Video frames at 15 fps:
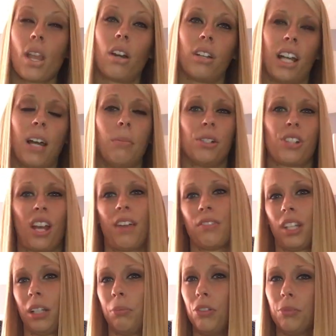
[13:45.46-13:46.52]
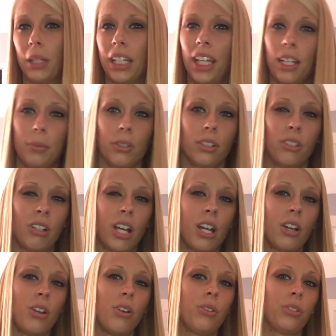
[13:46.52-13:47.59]
on how much I have to, like, move my camera
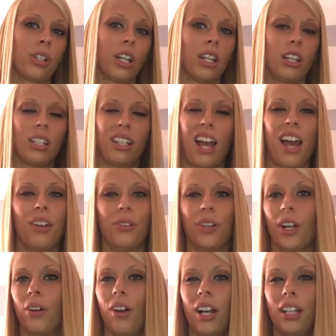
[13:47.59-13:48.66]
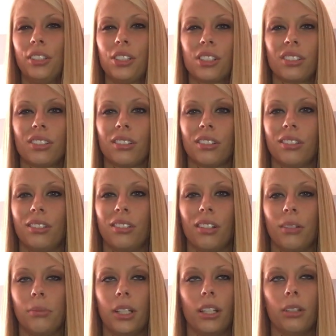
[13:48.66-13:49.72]
around, or kind of, I don't know. I just,
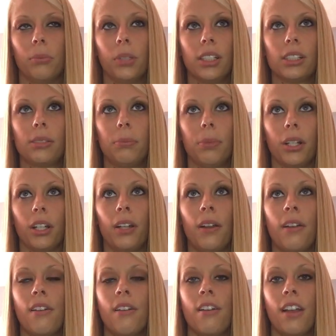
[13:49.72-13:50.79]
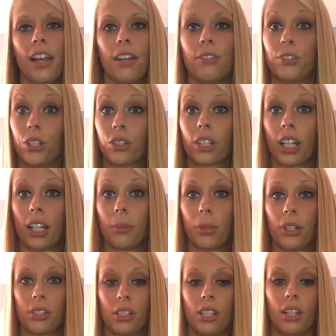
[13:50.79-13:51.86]
I'm a hit or miss. But if you're the kind of
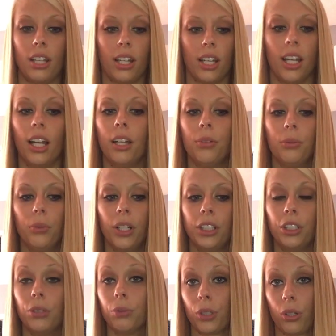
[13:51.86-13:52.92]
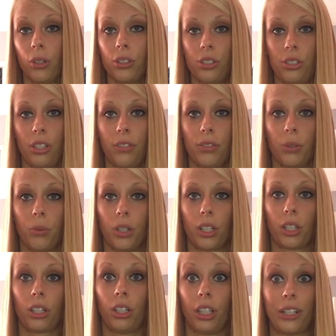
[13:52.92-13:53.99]
person that when you record yourself, you
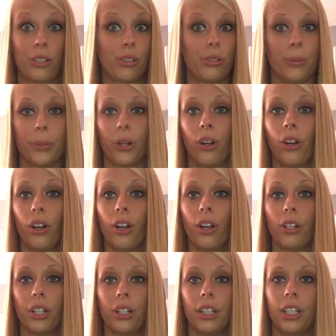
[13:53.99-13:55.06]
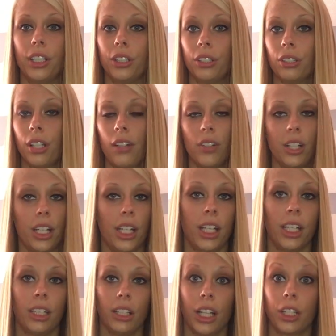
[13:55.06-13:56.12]
work, like, super hard and
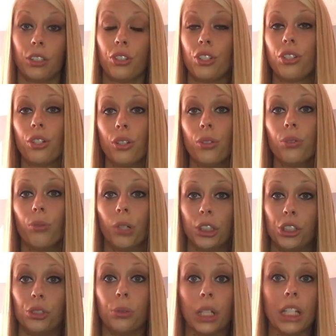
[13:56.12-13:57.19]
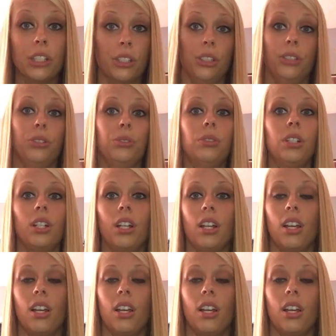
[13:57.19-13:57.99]
everything, and, like, do what you can do